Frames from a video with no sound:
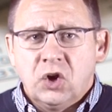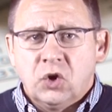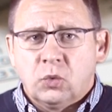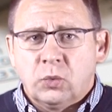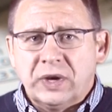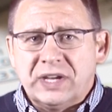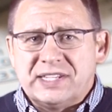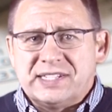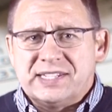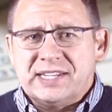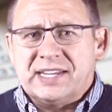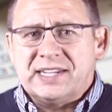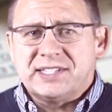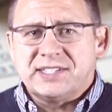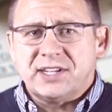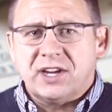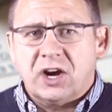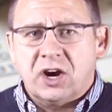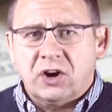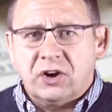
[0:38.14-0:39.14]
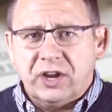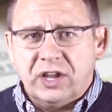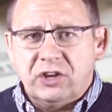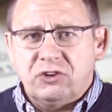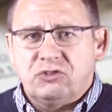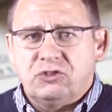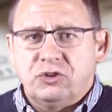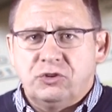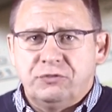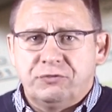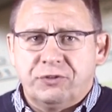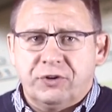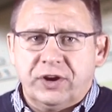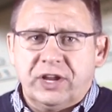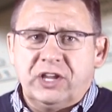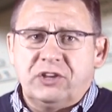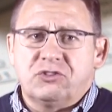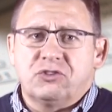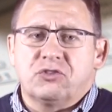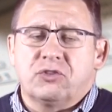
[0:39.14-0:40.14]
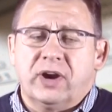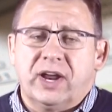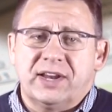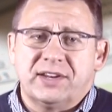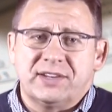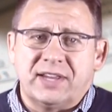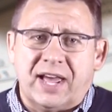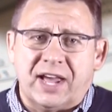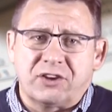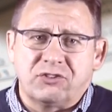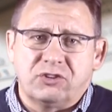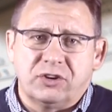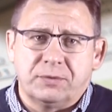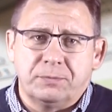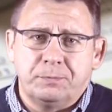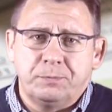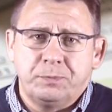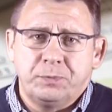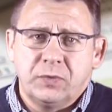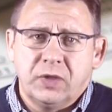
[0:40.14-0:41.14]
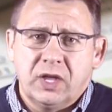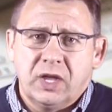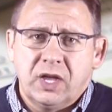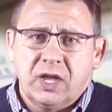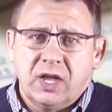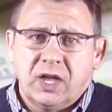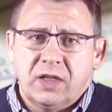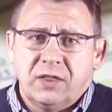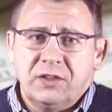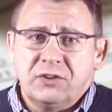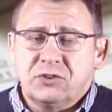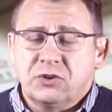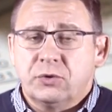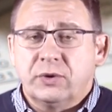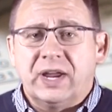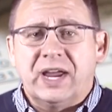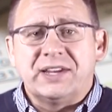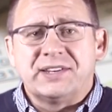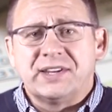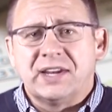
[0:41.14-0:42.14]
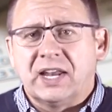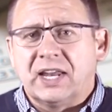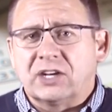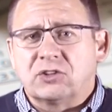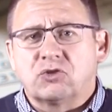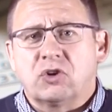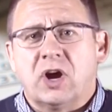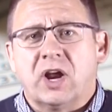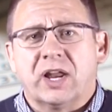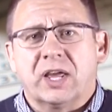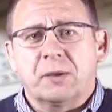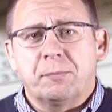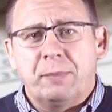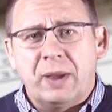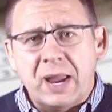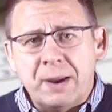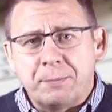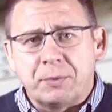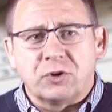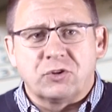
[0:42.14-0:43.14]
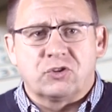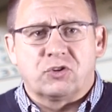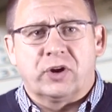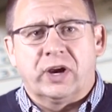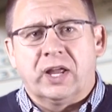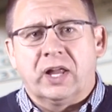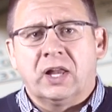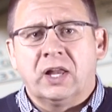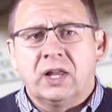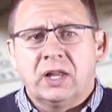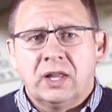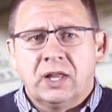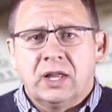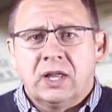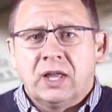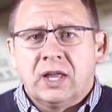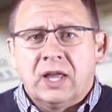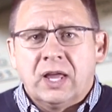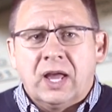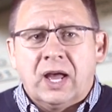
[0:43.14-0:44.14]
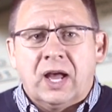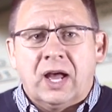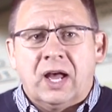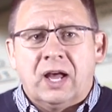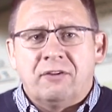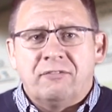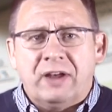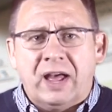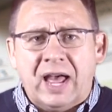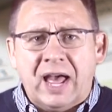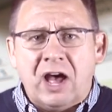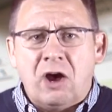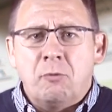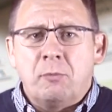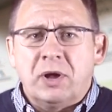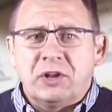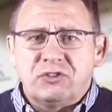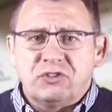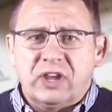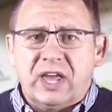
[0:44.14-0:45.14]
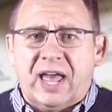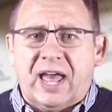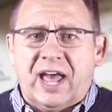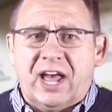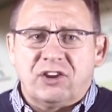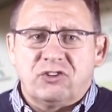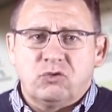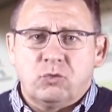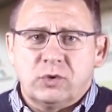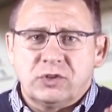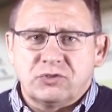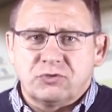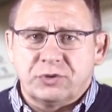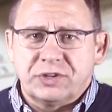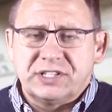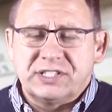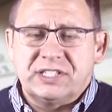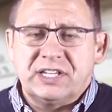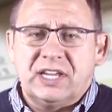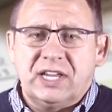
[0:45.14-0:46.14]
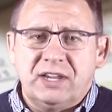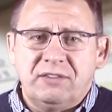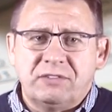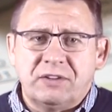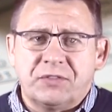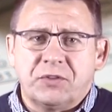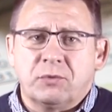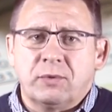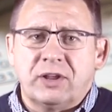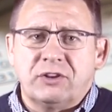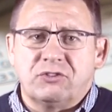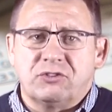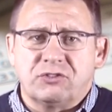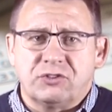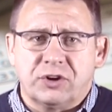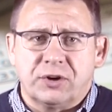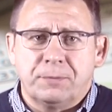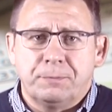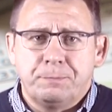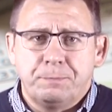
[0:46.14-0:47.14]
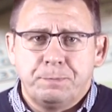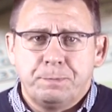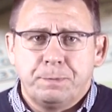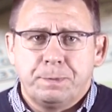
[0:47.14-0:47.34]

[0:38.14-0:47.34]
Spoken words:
Receipts are issued for each transaction. This creates an electronic paper trail of how much cash was received at the register.